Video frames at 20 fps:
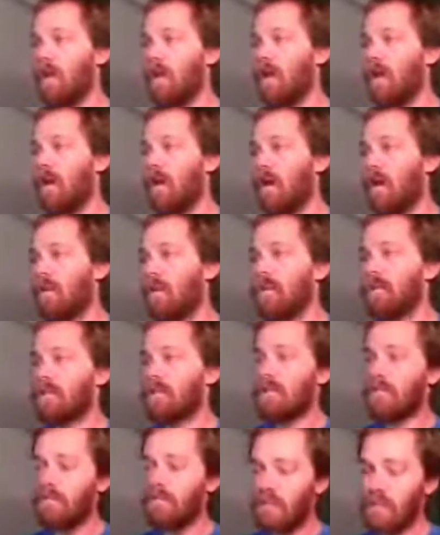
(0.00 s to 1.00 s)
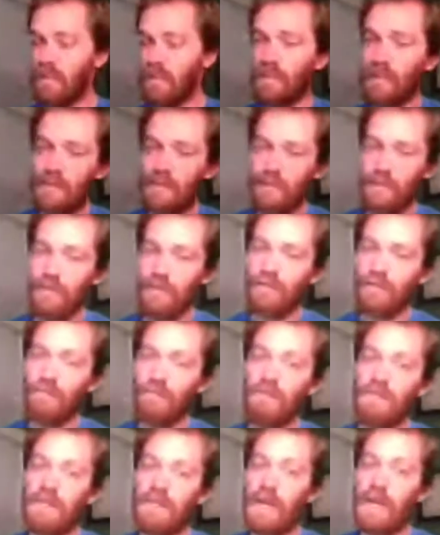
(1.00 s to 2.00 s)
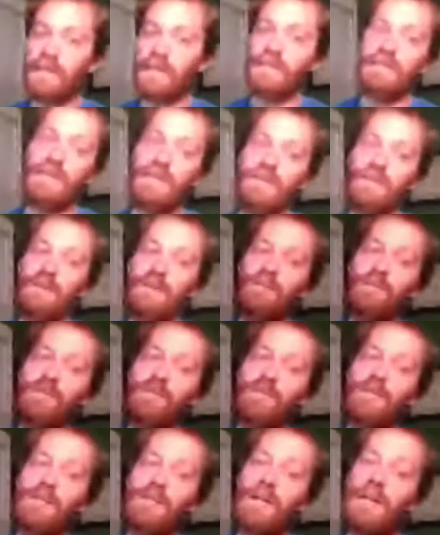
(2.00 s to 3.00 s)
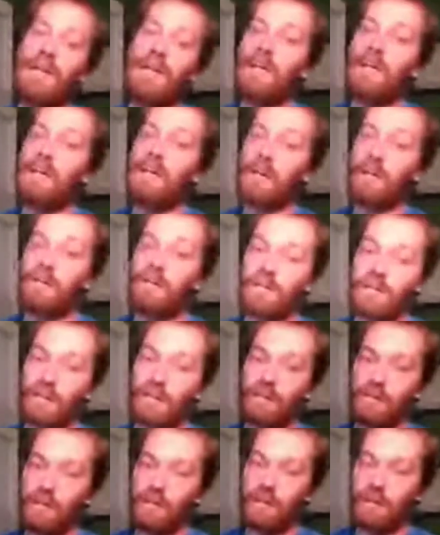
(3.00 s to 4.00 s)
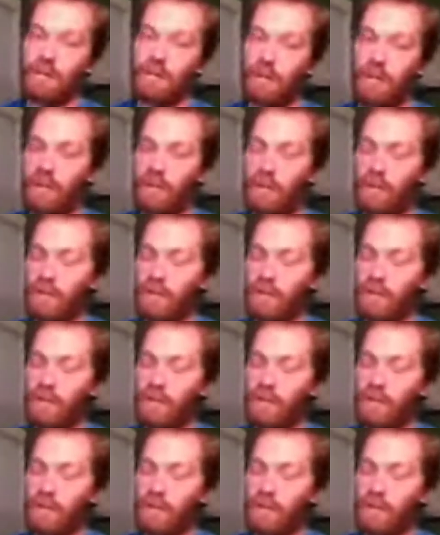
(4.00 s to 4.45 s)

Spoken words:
And then solution lets you nest a solution in another solution.